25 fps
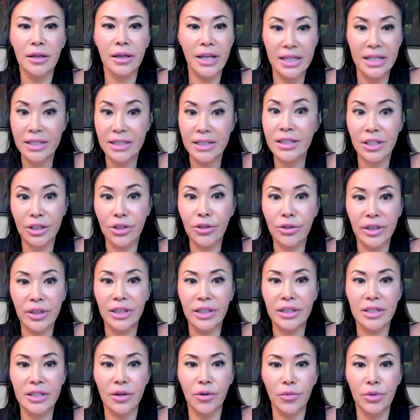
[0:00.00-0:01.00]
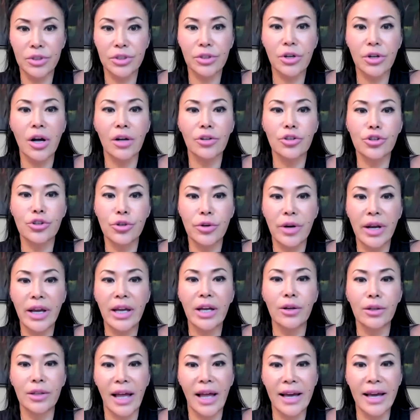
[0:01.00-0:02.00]
it can secrete what's called
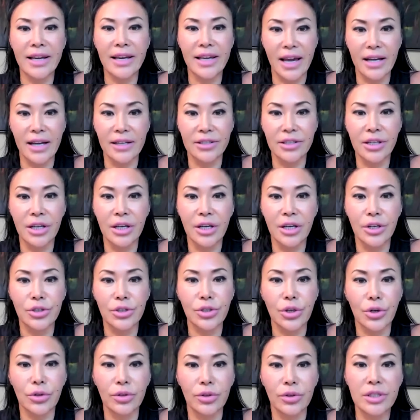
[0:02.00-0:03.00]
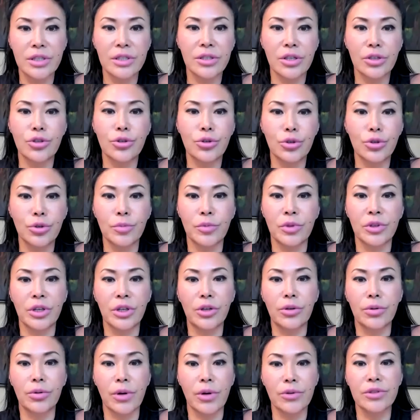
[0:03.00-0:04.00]
TRAIL ligand. So this is a tumor
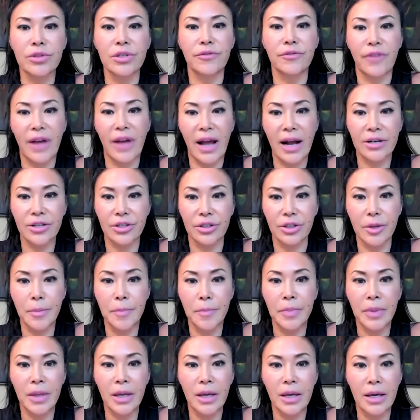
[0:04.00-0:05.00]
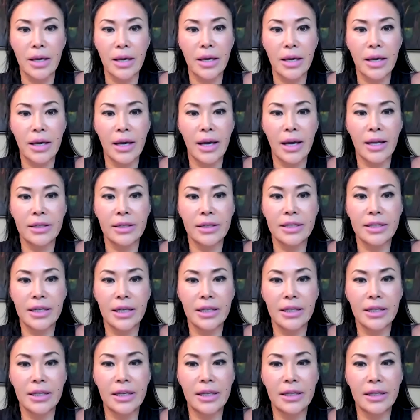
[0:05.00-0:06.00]
necrosis factor. And
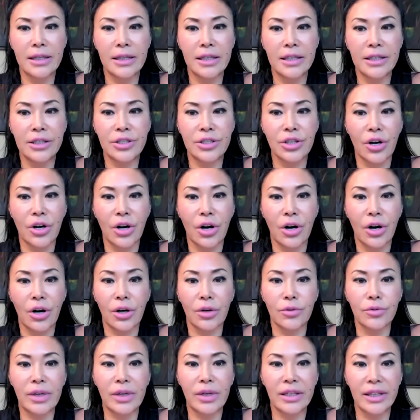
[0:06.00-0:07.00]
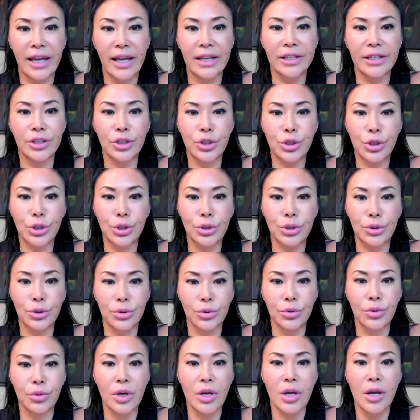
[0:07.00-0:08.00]
these are related
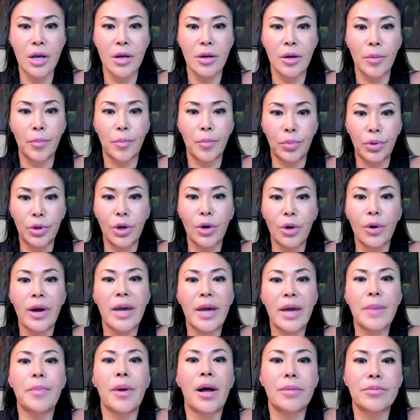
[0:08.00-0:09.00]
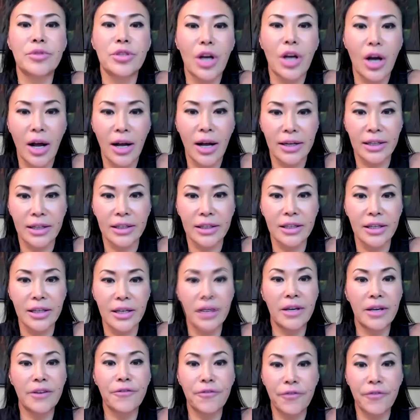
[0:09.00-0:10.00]
to pro-apoptotic
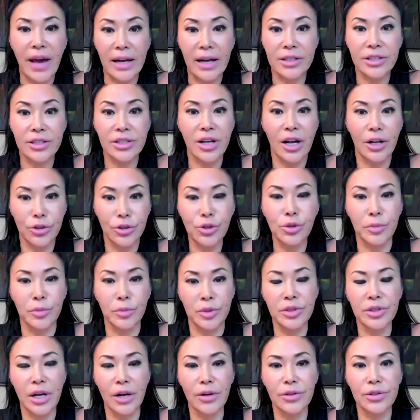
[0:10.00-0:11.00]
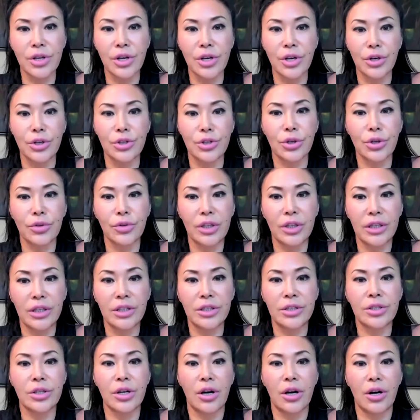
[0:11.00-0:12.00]
effects on tumor cells. So
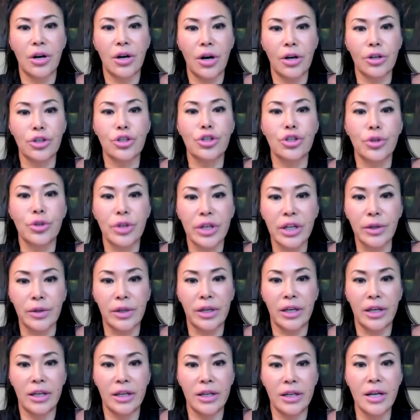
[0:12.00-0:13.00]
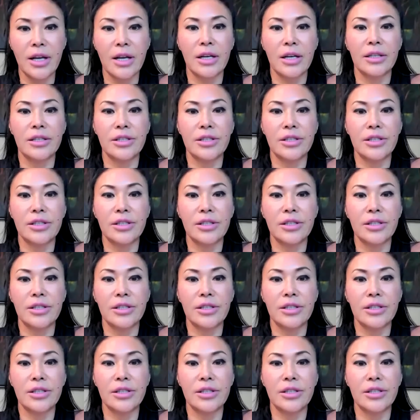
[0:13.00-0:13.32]
these are triggering